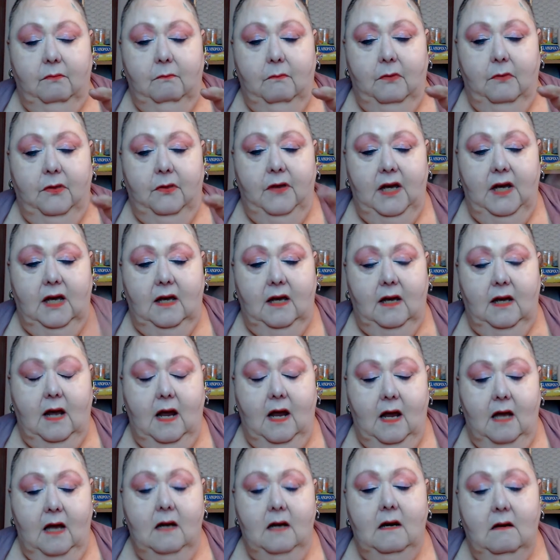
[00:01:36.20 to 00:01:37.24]
the
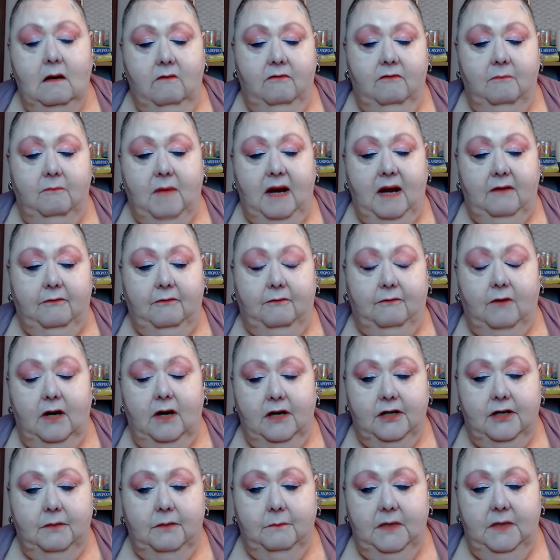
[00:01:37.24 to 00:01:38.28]
end of my
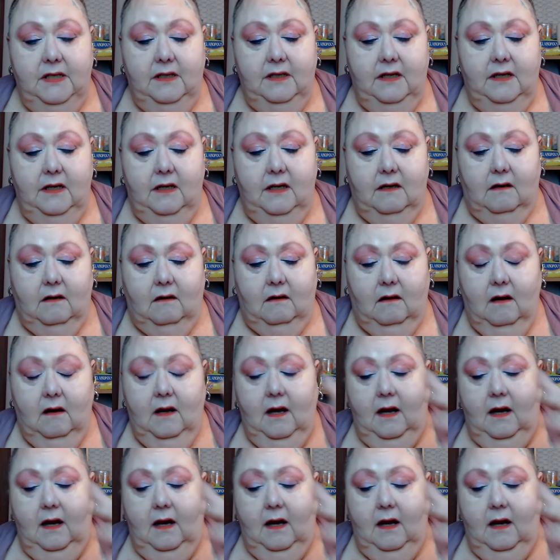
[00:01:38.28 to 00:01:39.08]
freshman year